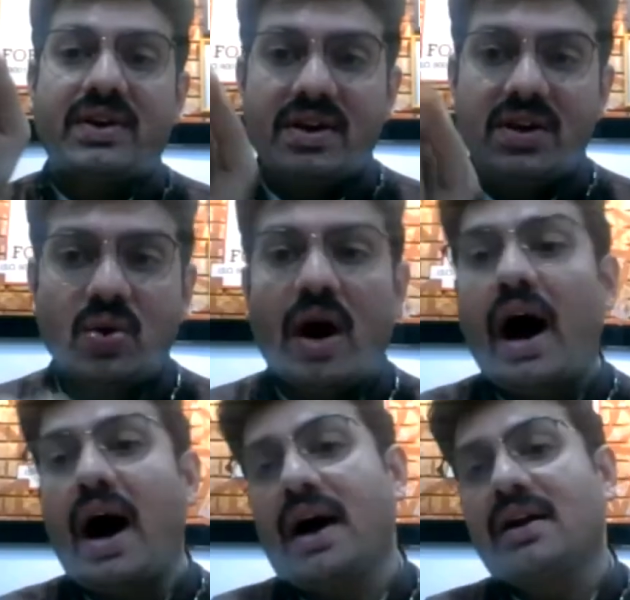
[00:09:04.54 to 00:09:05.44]
you
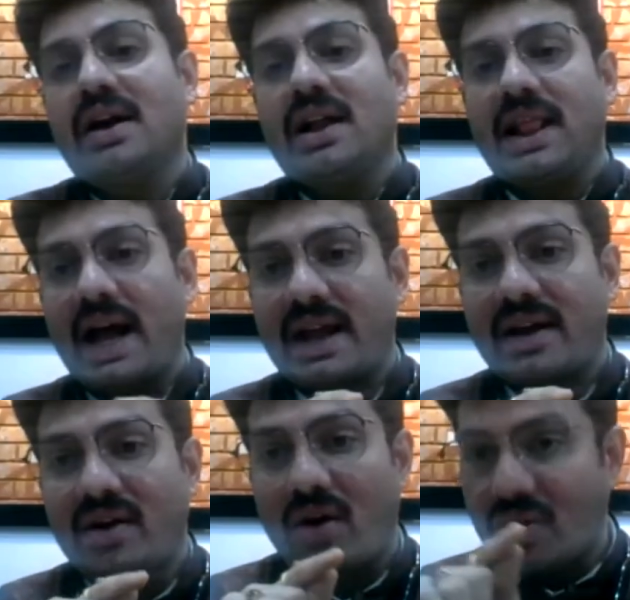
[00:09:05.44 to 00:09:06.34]
are
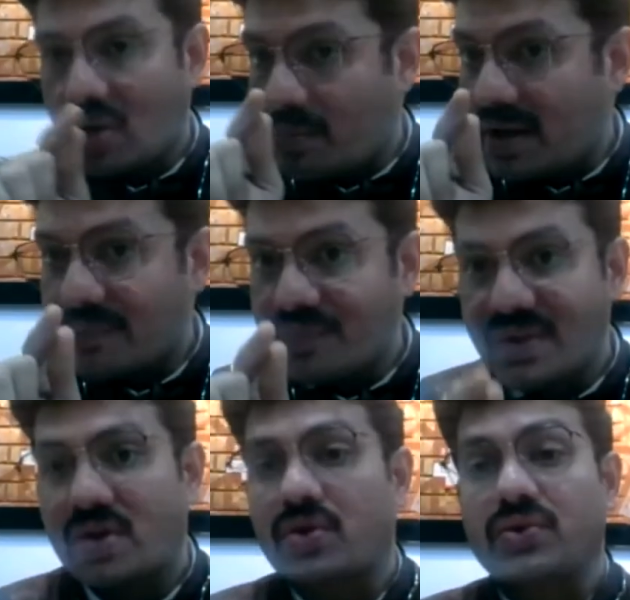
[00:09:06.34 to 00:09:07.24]
lying or you are being
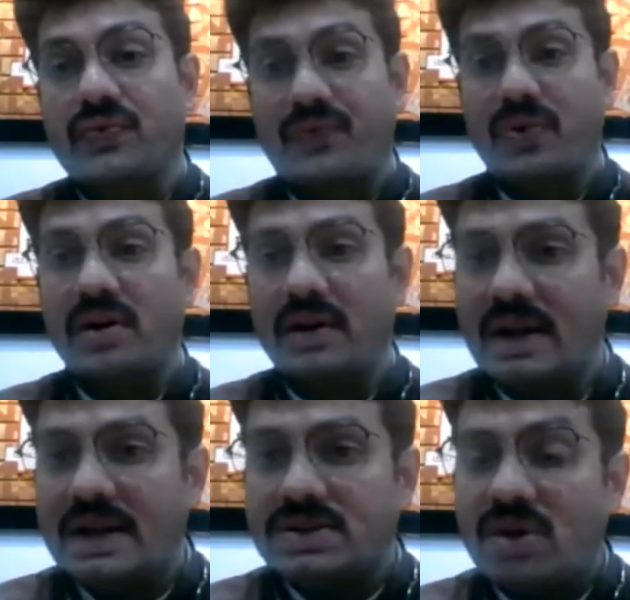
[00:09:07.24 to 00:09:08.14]
truthful.
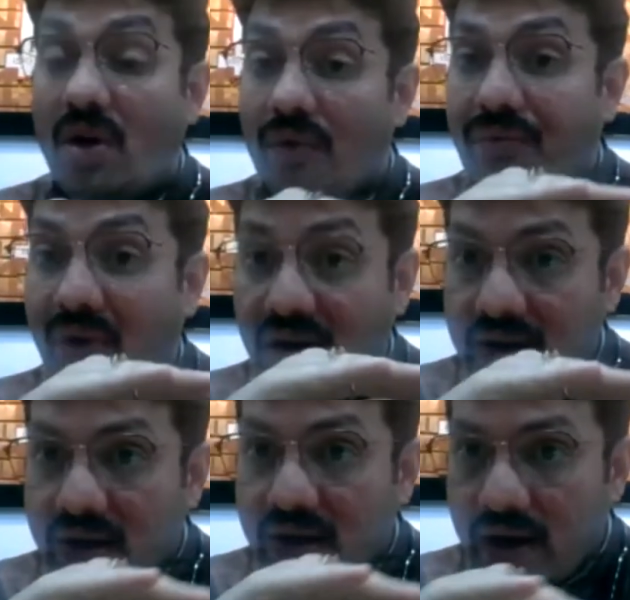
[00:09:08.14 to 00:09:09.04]
So for
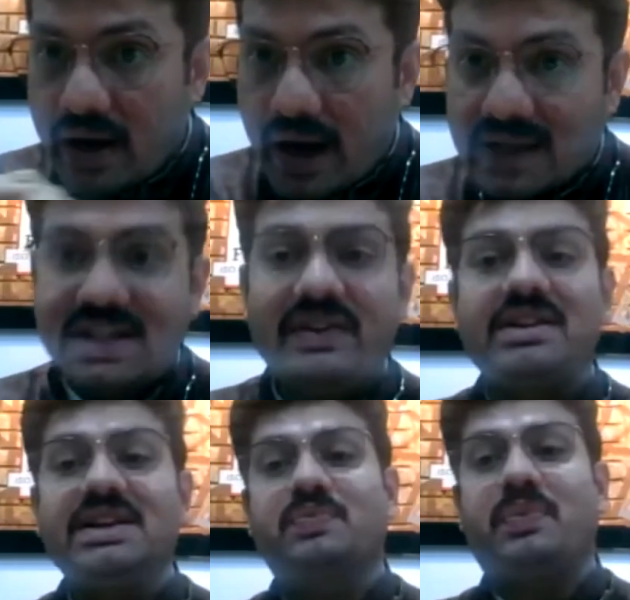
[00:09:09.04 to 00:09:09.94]
achieving
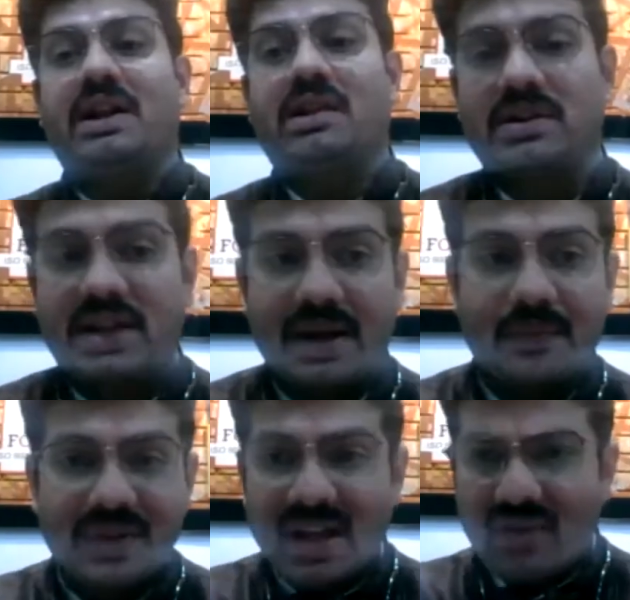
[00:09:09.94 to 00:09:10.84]
this particular thing,
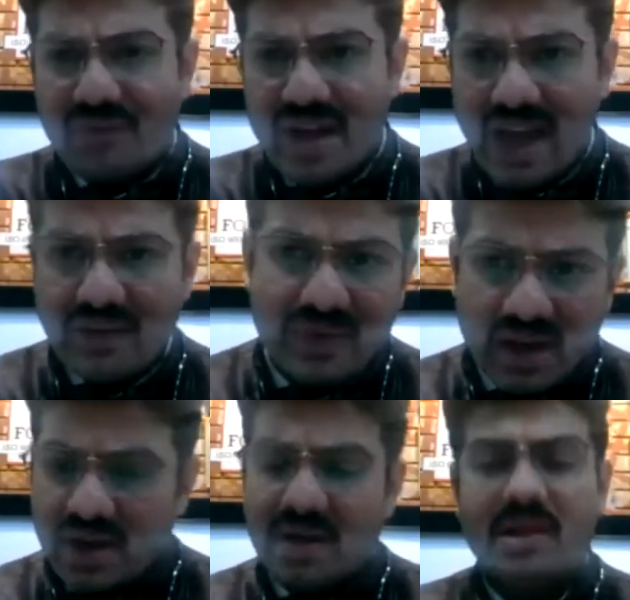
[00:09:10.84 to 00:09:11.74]
we have
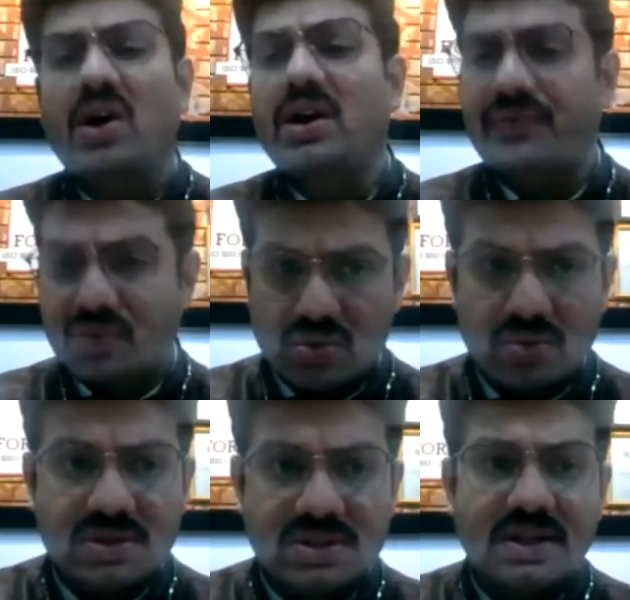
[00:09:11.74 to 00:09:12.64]
a lot of
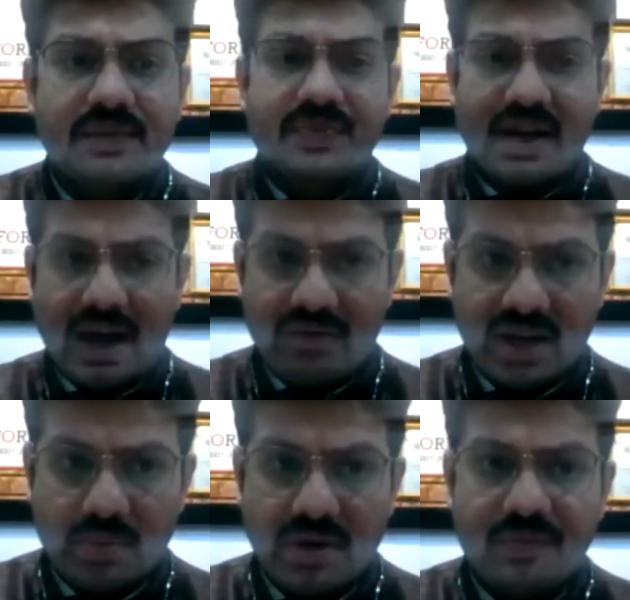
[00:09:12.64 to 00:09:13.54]
tools
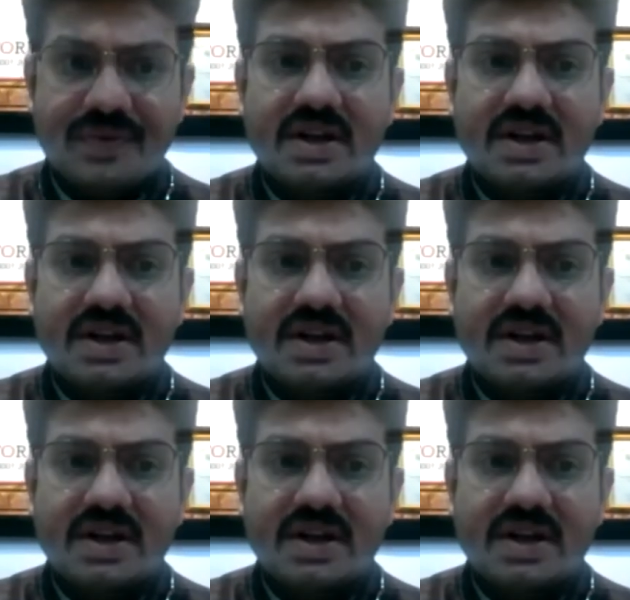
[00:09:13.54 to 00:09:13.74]
available.